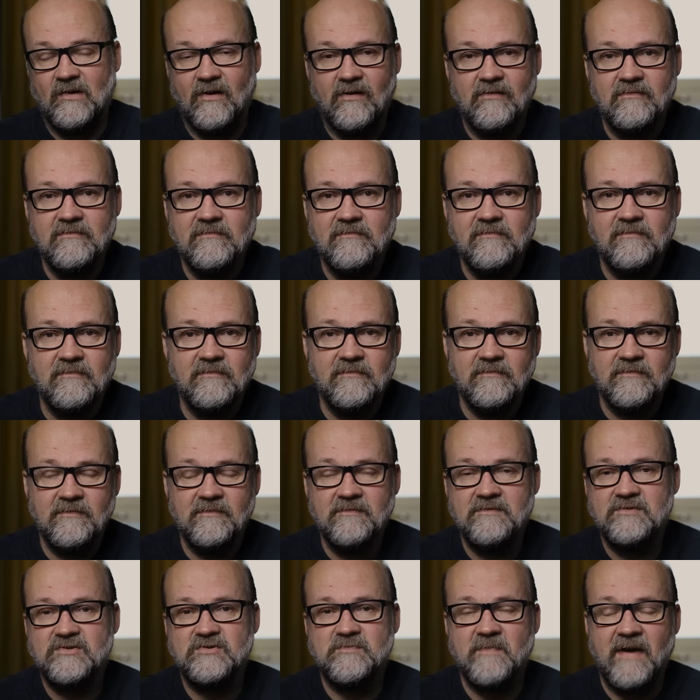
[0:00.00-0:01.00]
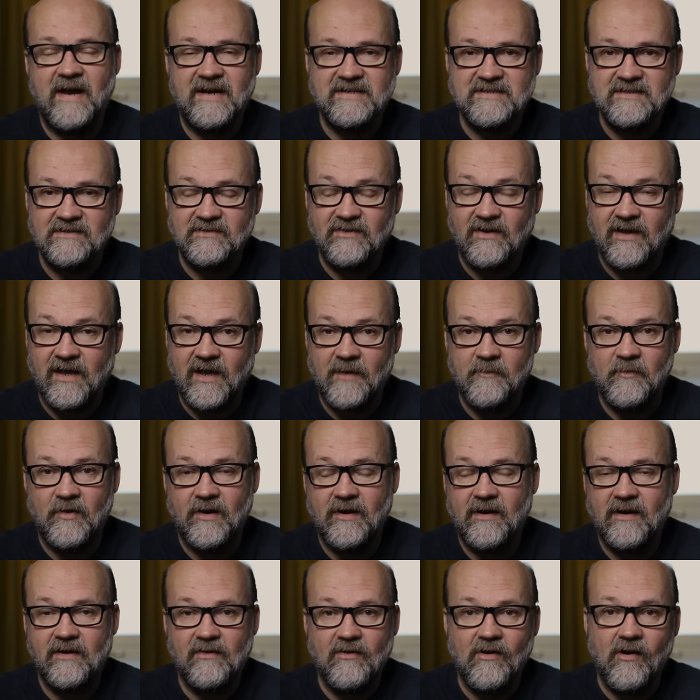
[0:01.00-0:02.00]
know, smashing the
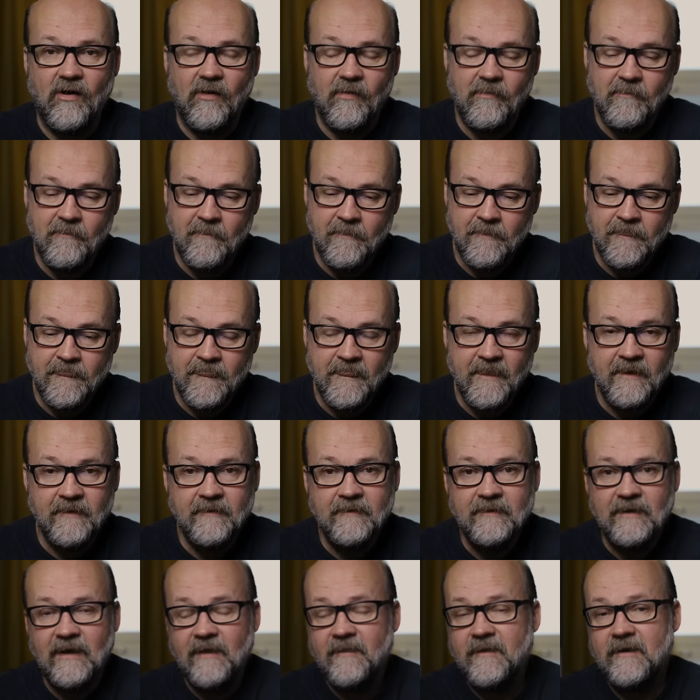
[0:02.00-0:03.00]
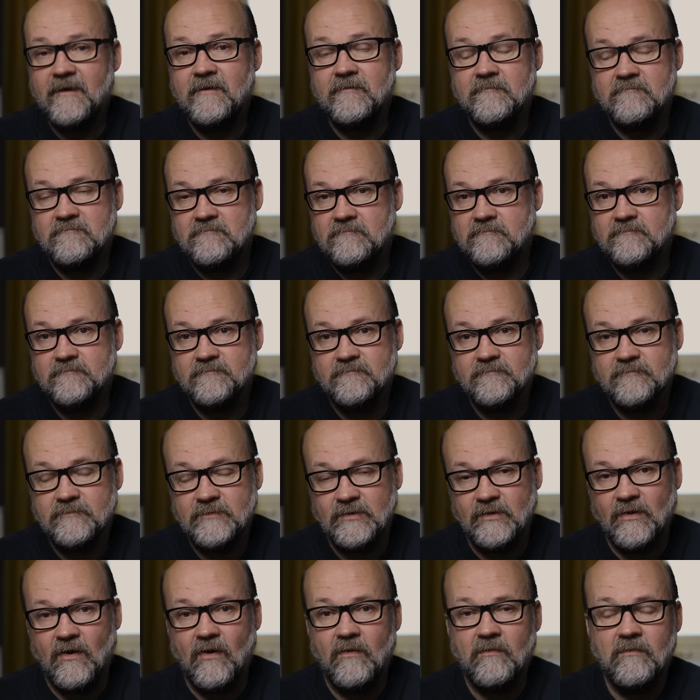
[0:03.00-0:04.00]
camera at all. And then,
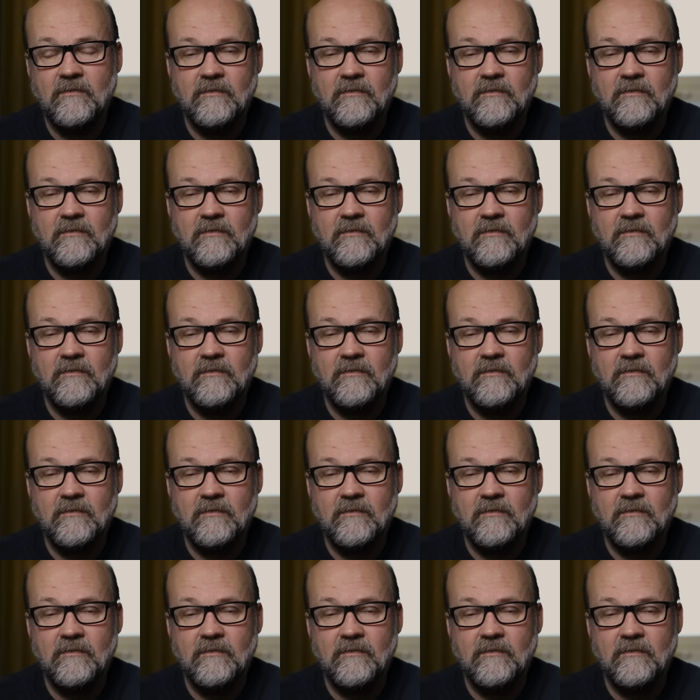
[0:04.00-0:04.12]
you know,